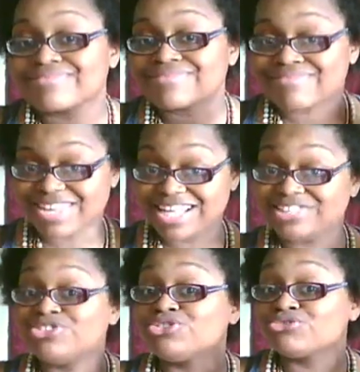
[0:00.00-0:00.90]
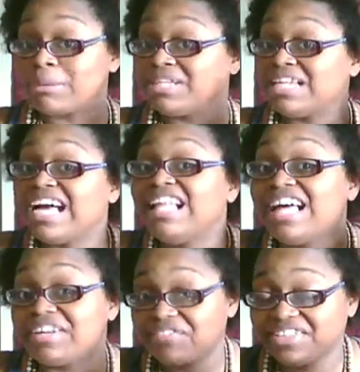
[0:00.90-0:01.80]
and scrubbing the hell out
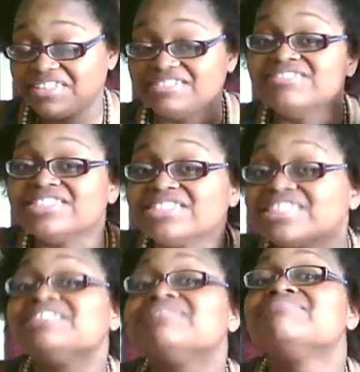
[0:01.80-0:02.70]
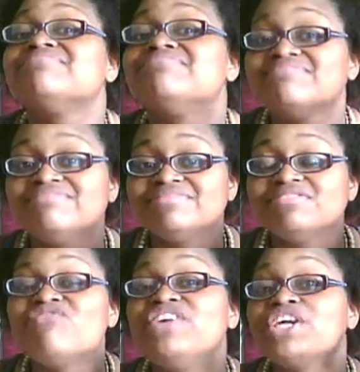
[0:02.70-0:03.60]
of it and just
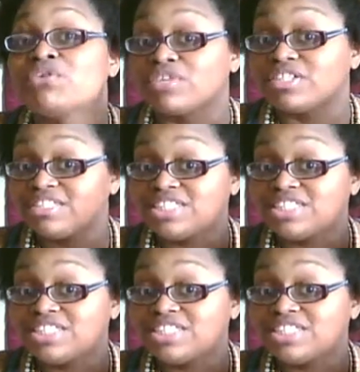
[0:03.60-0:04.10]
vigorous.